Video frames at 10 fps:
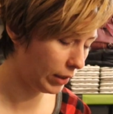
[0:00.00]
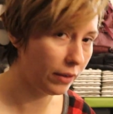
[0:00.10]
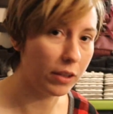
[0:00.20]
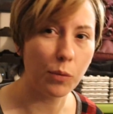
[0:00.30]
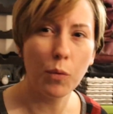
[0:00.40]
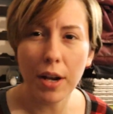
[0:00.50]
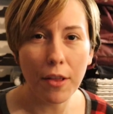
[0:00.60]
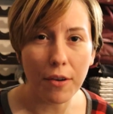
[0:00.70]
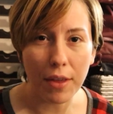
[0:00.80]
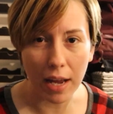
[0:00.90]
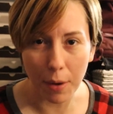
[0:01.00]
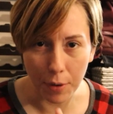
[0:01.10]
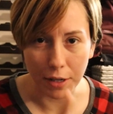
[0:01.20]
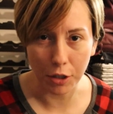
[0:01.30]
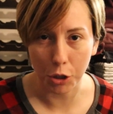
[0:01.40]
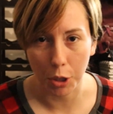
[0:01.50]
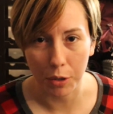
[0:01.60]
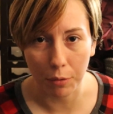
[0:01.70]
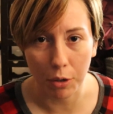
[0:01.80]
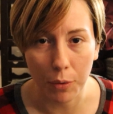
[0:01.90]
And there's one other thing I wanted to show
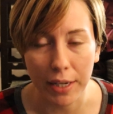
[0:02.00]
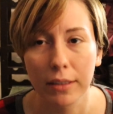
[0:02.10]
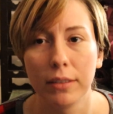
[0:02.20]
you real quick.